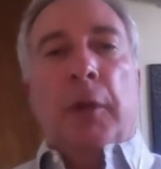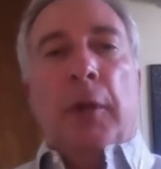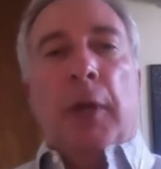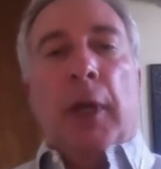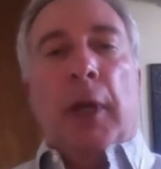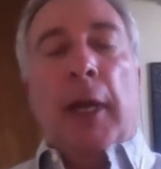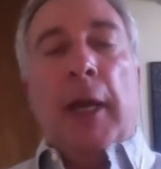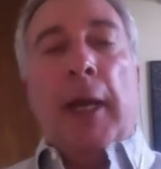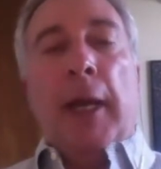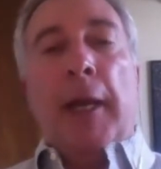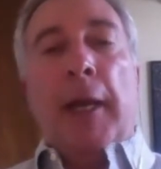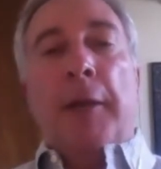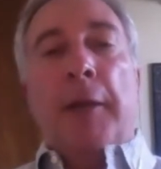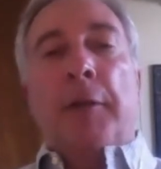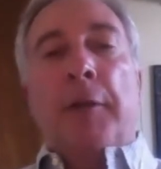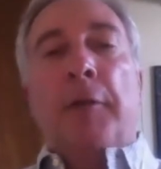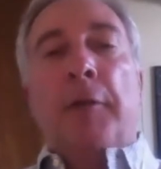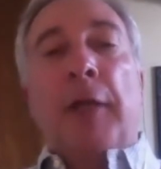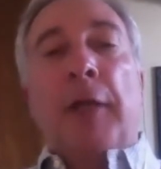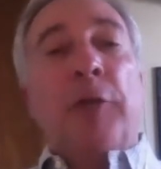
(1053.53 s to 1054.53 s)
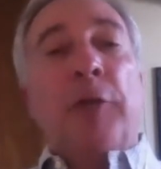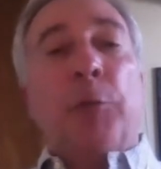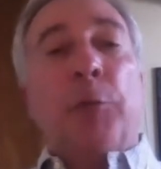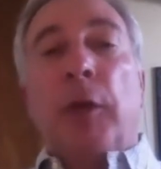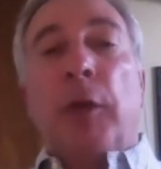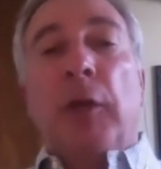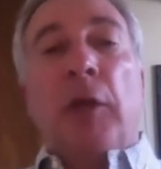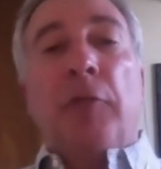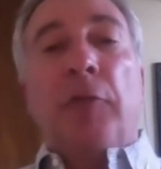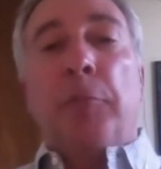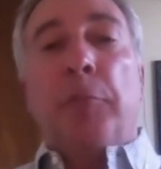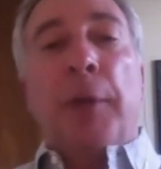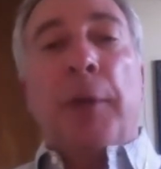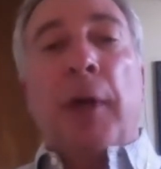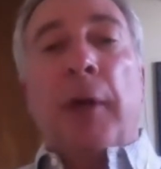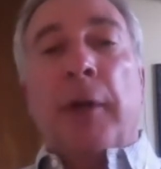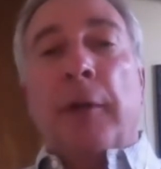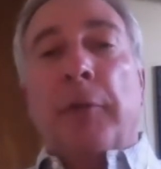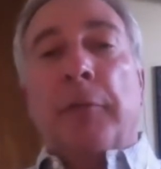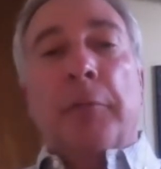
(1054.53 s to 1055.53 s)
And that's what I love
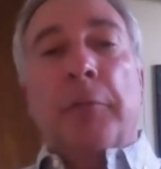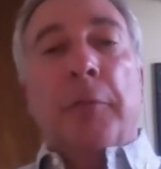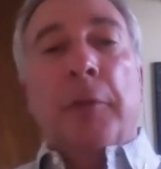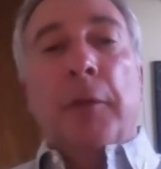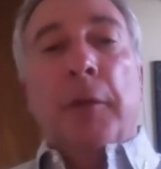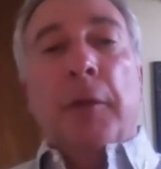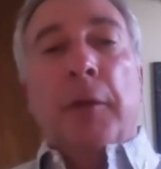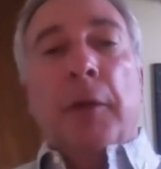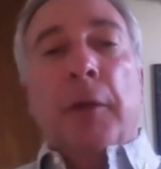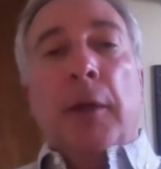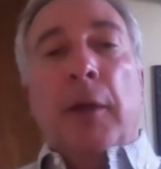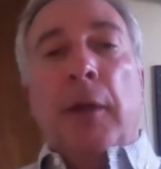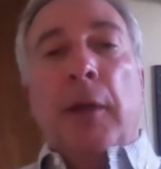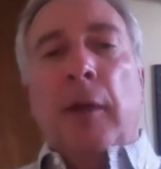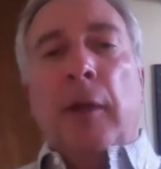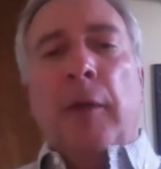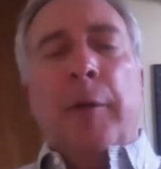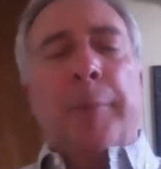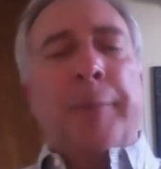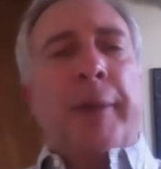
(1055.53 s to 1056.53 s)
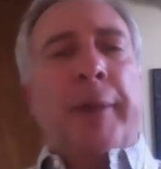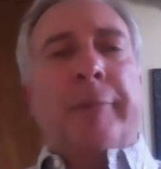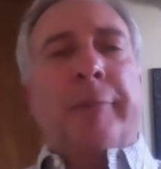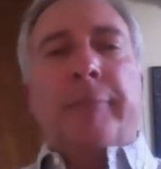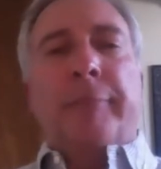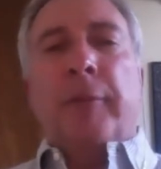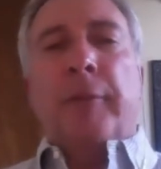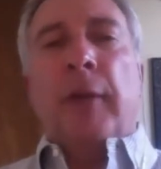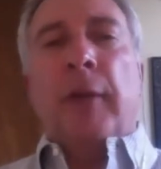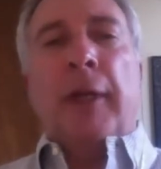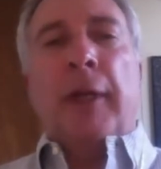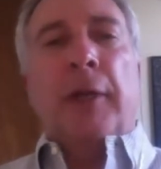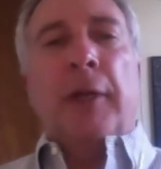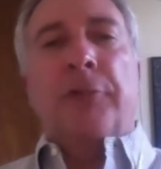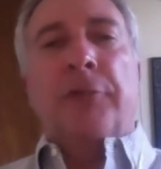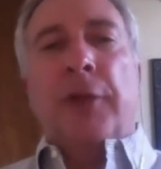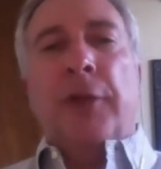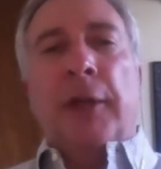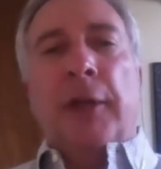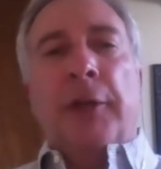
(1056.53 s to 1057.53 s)
about it. I mean, like I
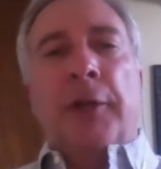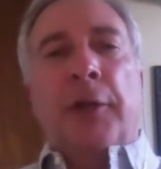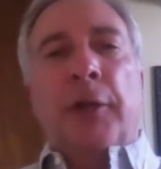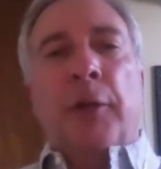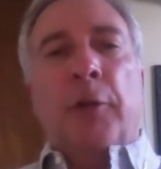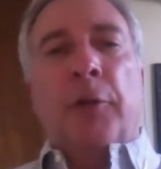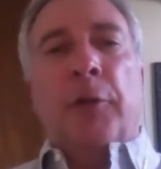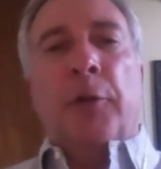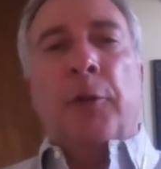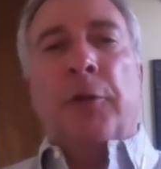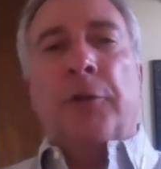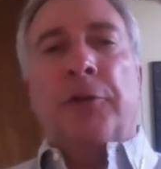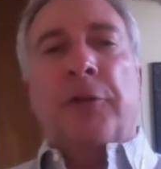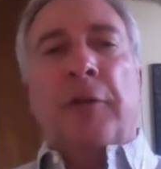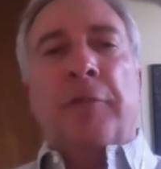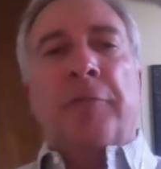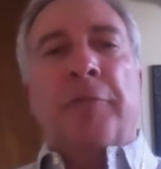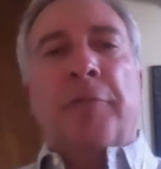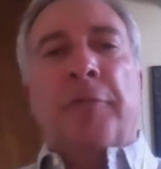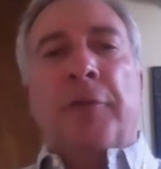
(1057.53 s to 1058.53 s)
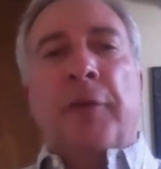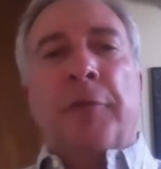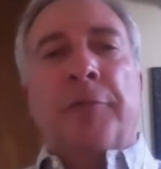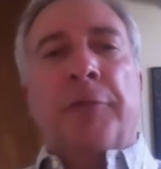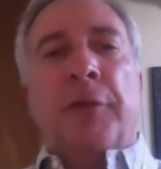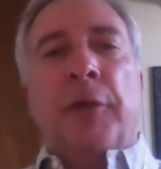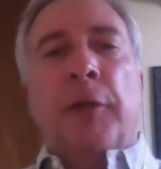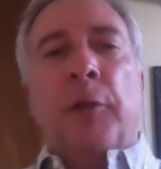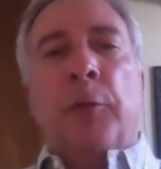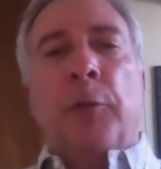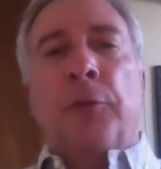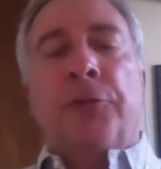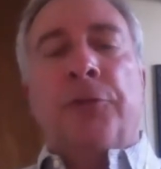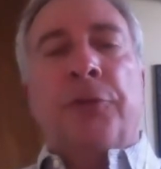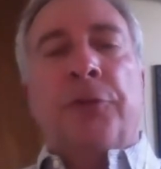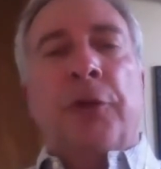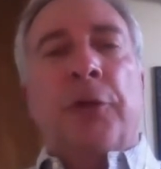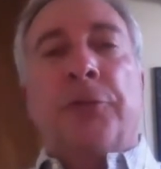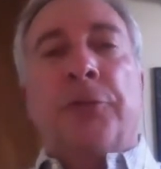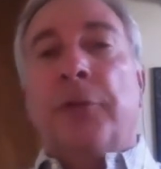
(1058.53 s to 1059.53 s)
said, $37.50 was
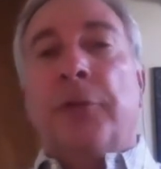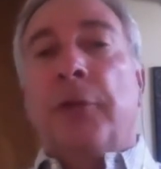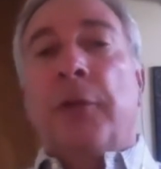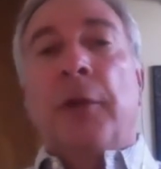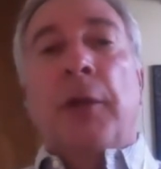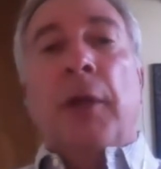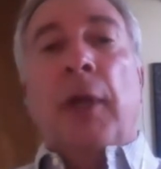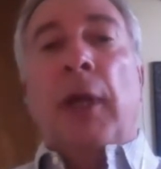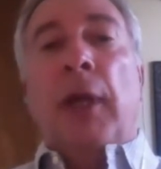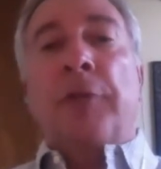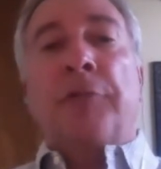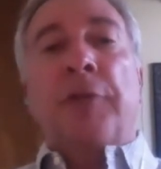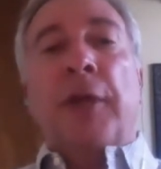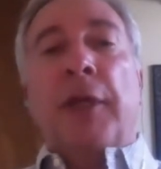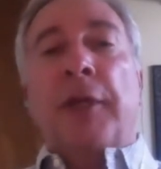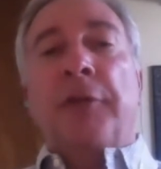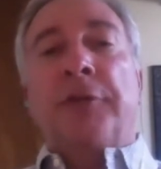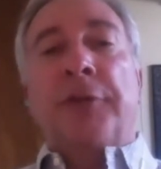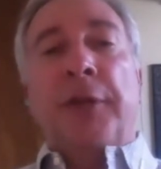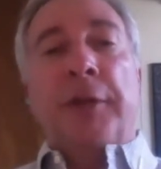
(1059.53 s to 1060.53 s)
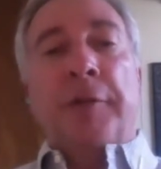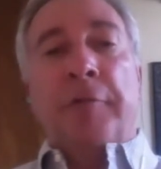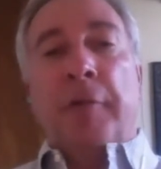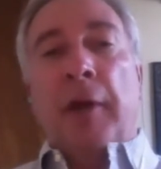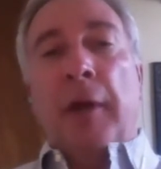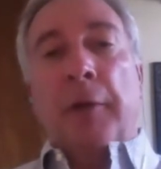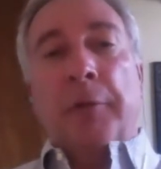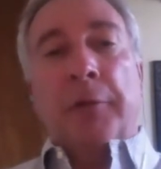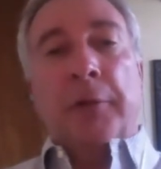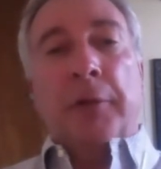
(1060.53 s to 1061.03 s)
just, it's like a dinner out.